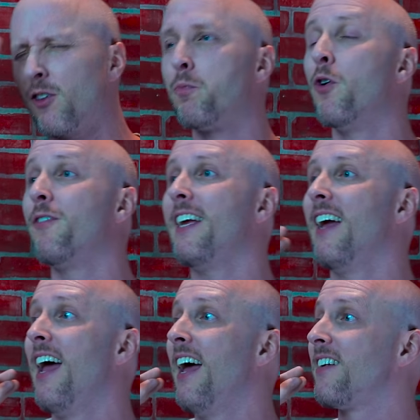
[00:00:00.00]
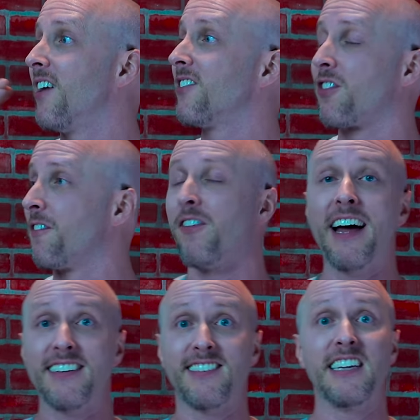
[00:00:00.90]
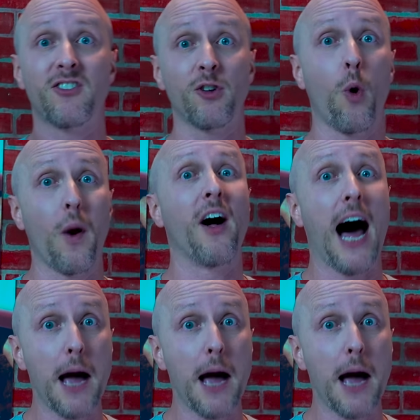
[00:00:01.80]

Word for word: This movie does the flying scene so well,